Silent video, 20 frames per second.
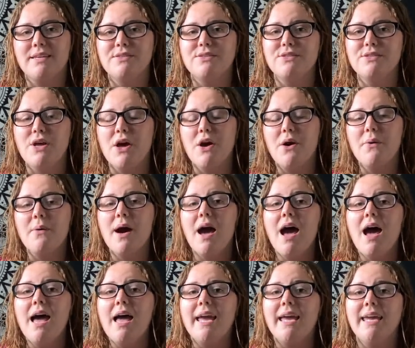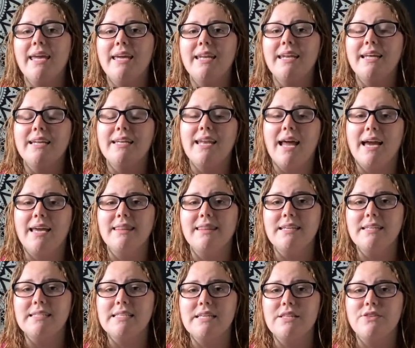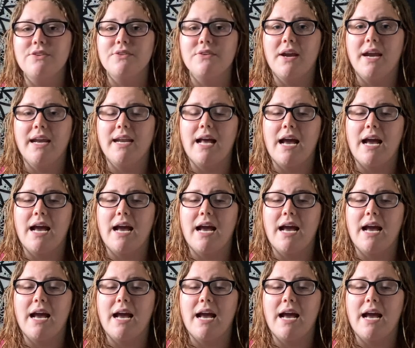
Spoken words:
So in 9th and 10th grade,